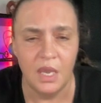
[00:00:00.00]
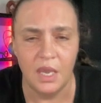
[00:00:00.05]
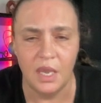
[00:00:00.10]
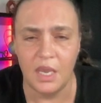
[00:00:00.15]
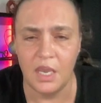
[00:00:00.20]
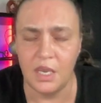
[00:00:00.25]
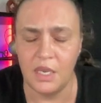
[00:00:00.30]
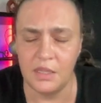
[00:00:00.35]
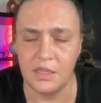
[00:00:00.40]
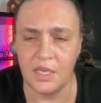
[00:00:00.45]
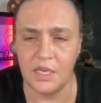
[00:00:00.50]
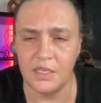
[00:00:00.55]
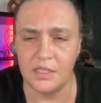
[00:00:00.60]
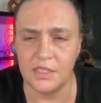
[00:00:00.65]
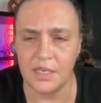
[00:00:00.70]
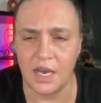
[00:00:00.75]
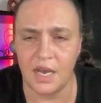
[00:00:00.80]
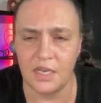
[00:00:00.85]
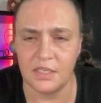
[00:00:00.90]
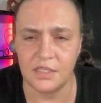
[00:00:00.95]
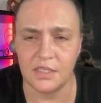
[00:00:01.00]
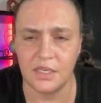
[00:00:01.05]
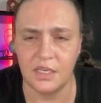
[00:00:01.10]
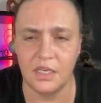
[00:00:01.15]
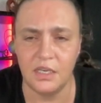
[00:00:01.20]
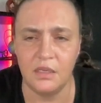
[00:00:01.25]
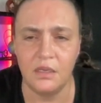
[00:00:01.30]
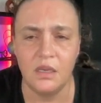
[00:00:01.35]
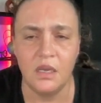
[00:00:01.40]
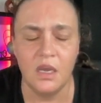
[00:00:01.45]
And then it's
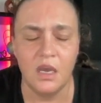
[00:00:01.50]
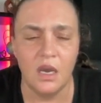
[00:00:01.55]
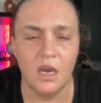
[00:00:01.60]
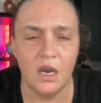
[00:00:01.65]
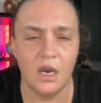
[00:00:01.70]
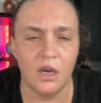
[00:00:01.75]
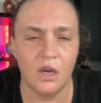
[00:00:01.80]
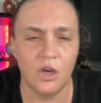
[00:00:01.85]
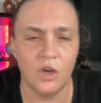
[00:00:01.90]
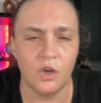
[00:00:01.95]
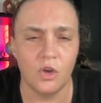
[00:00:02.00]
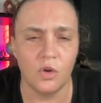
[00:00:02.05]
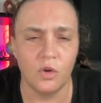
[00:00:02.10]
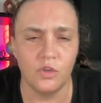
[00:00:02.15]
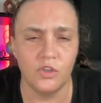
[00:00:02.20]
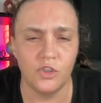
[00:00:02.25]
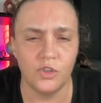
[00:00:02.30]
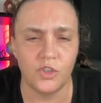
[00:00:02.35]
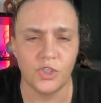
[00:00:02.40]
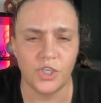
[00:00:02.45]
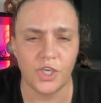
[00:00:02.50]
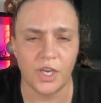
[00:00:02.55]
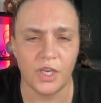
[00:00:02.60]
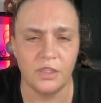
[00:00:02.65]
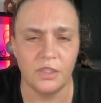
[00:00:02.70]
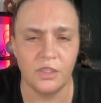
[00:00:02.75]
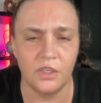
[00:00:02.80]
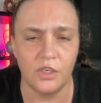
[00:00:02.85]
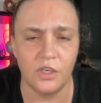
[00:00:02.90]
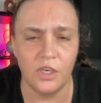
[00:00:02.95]
asking, could you share
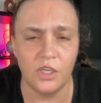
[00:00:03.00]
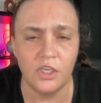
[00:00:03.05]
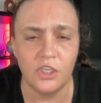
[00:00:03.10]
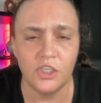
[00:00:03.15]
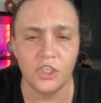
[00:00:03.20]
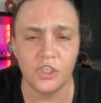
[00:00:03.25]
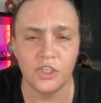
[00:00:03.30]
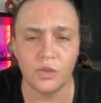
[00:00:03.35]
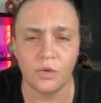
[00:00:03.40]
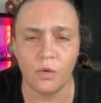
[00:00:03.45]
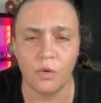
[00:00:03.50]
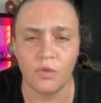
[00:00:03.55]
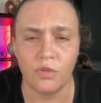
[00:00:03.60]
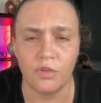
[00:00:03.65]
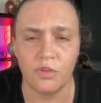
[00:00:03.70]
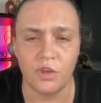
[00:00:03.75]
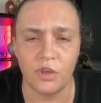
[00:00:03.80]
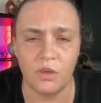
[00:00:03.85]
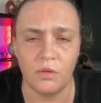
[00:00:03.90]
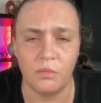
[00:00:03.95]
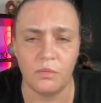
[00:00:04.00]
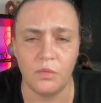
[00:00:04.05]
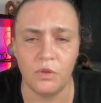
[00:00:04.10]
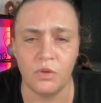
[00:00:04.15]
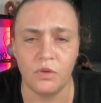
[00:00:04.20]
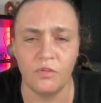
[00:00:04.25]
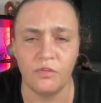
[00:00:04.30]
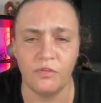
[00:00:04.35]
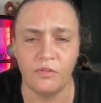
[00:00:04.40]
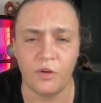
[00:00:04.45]
the niche or theme
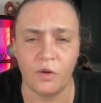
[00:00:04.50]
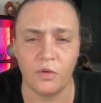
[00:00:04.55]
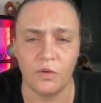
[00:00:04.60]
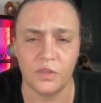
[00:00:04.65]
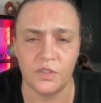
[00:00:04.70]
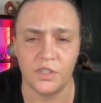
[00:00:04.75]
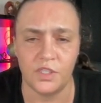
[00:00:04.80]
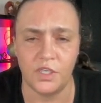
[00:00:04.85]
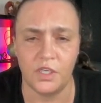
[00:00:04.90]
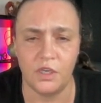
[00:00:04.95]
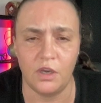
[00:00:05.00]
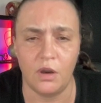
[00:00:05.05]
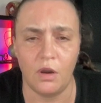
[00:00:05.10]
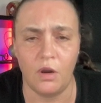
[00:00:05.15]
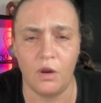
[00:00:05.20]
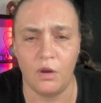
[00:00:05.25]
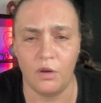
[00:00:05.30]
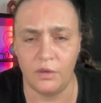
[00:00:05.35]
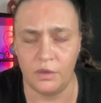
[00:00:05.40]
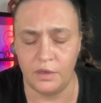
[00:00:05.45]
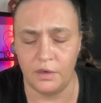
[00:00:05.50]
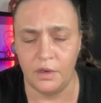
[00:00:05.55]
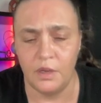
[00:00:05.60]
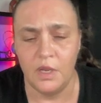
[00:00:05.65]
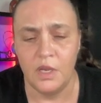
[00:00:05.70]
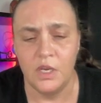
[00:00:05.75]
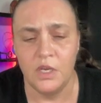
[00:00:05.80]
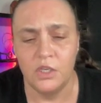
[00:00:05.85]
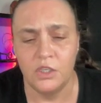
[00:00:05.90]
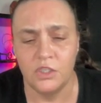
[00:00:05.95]
you're focusing on?
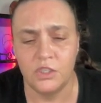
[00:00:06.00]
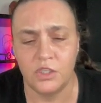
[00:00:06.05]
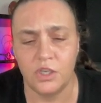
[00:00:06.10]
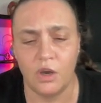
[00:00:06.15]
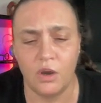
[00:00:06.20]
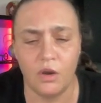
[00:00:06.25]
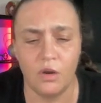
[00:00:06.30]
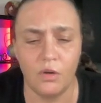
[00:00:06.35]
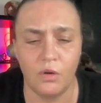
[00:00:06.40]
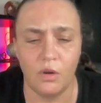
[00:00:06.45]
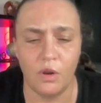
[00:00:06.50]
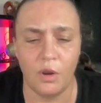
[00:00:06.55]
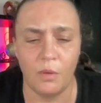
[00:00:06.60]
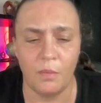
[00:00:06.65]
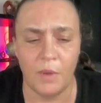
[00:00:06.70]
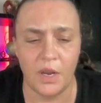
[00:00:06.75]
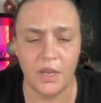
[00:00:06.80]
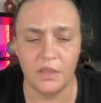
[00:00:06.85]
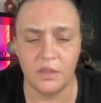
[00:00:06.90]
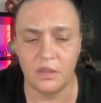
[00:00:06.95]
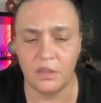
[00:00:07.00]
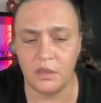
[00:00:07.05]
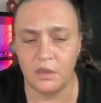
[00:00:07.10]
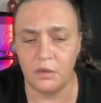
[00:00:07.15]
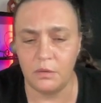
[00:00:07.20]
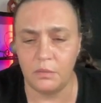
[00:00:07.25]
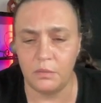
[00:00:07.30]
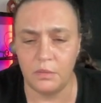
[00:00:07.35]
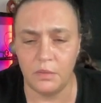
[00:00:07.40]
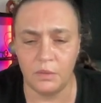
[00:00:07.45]
So my
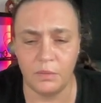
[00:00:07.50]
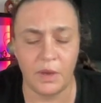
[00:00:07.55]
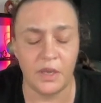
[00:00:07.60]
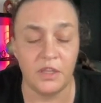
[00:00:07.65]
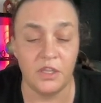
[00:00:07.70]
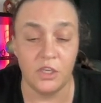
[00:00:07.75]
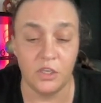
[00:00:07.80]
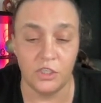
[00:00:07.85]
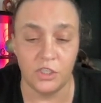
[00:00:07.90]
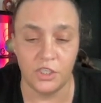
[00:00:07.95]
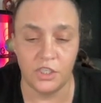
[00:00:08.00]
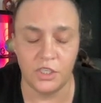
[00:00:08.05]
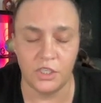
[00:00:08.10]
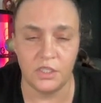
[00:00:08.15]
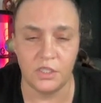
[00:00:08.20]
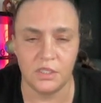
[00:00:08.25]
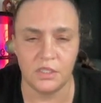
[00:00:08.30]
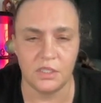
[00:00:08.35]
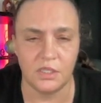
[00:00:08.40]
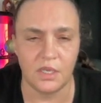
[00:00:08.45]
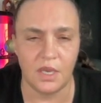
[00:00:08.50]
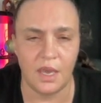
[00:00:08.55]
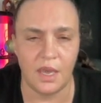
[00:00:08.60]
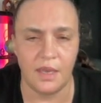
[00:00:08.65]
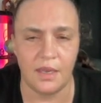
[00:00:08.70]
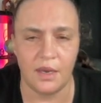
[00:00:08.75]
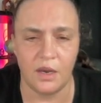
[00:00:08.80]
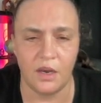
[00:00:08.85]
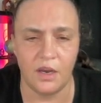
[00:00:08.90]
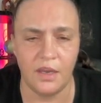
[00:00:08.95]
theme, my niche is
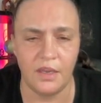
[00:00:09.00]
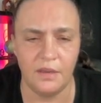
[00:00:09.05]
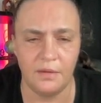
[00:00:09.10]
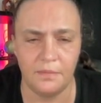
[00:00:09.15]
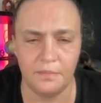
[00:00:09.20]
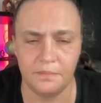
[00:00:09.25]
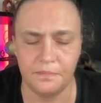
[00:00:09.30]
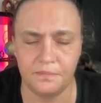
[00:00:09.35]
AI.